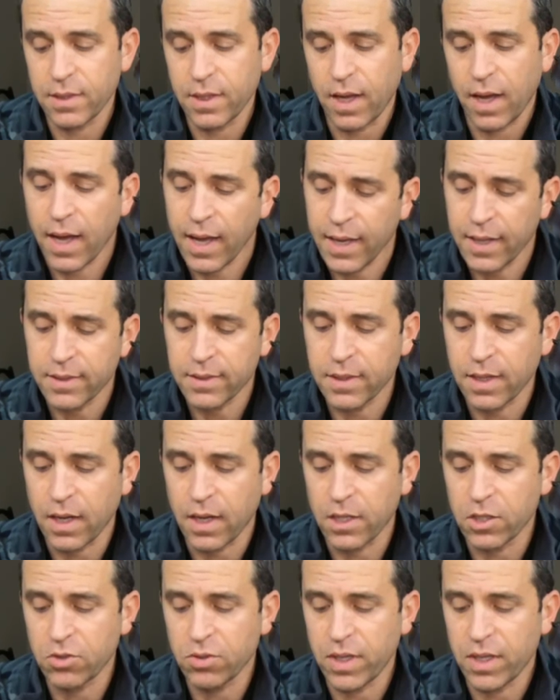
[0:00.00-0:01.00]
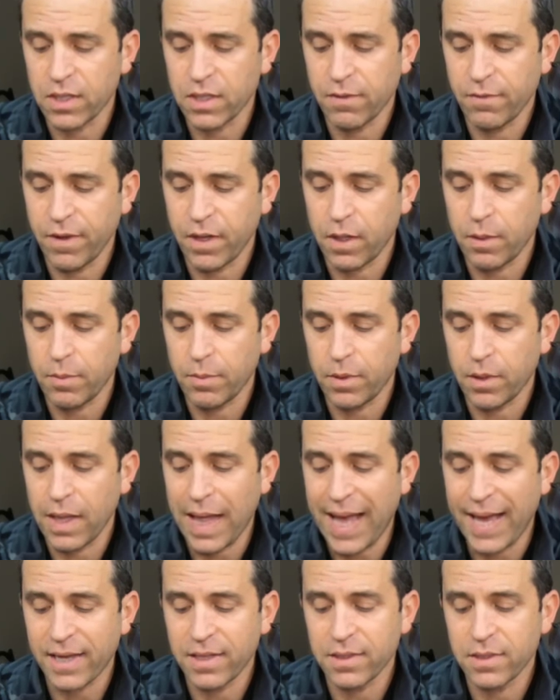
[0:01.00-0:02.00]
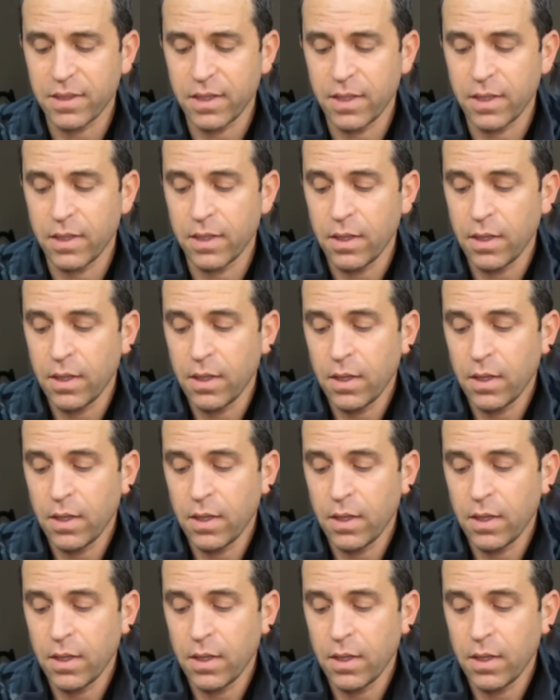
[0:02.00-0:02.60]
the highest contrast available, excellent